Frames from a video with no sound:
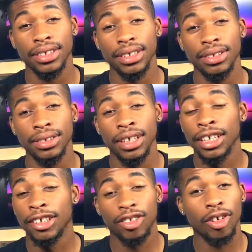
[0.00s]
in,
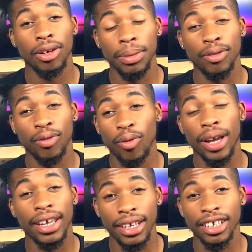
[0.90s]
it's going to be
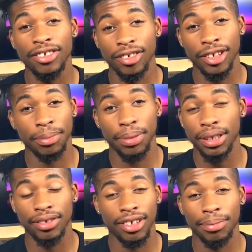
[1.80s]
way easier than
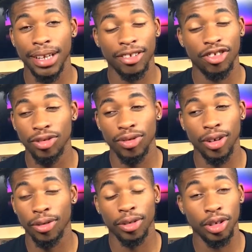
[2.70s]
picking something that you
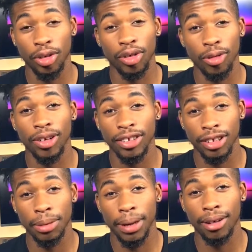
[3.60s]
don't know nothing
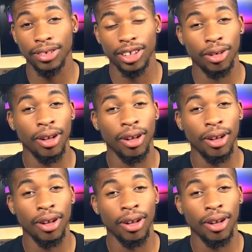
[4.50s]
about. So